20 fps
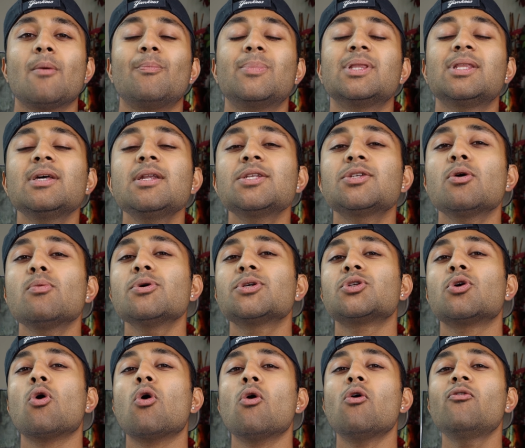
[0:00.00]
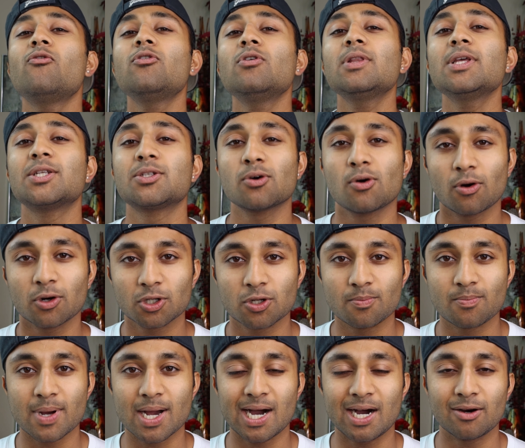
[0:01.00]
But then it's almost overly talked
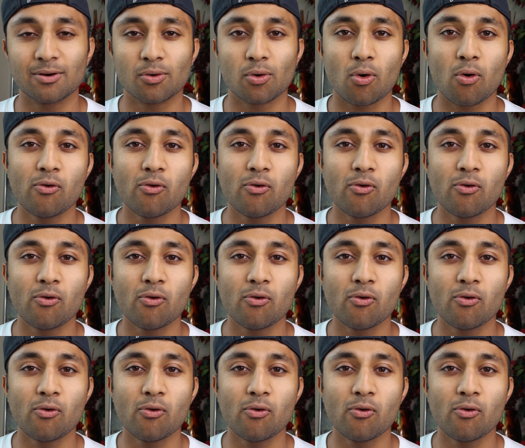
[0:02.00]
about,